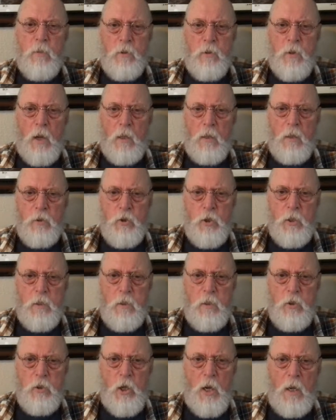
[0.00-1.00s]
pathology in
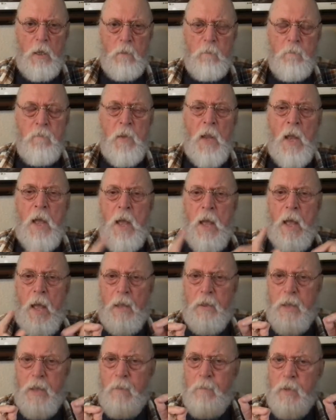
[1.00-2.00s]
the child.
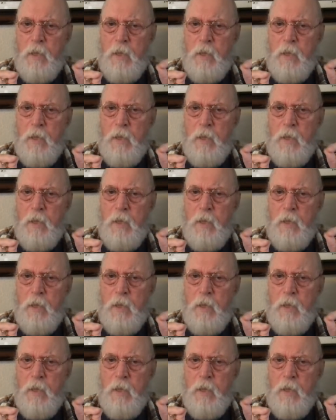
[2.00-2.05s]
And that